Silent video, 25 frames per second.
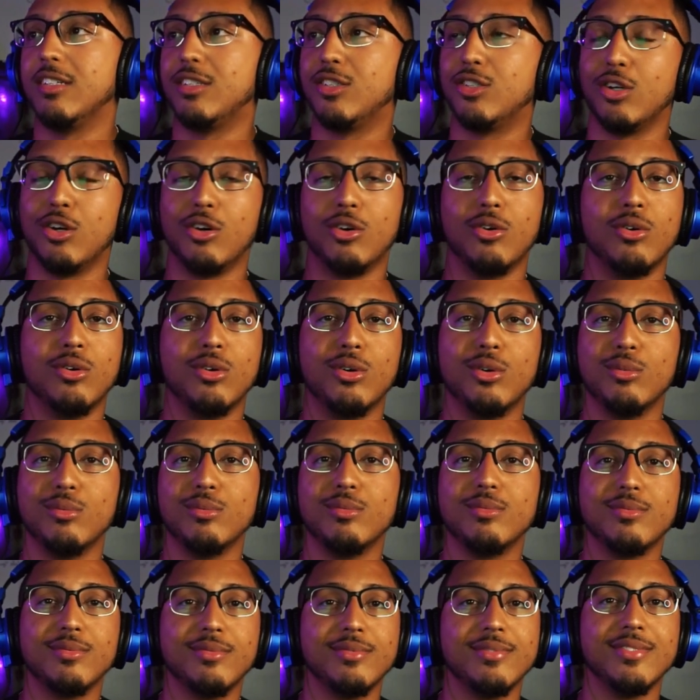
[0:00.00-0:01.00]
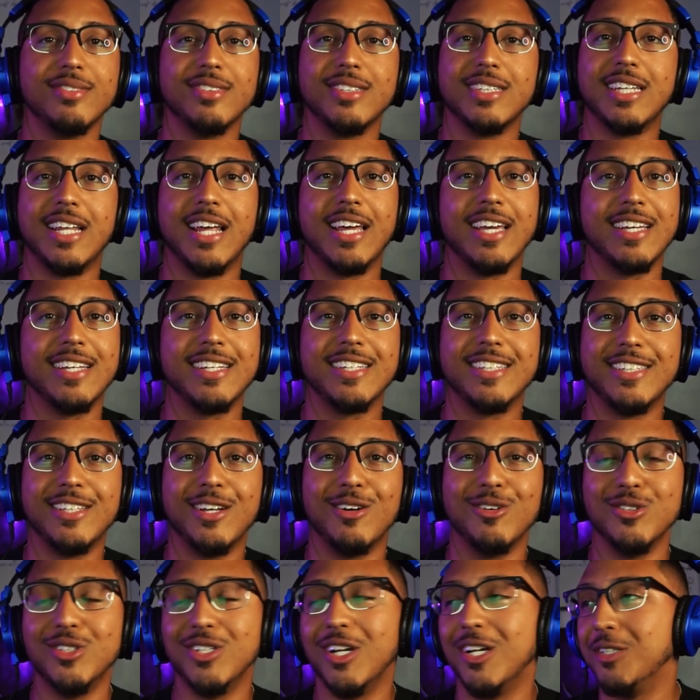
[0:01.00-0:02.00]
So like
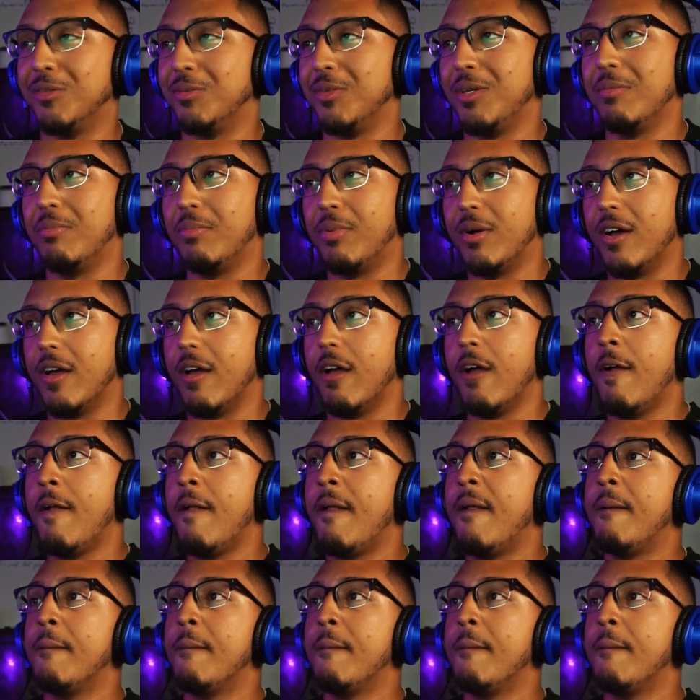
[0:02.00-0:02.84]
don't judge me, but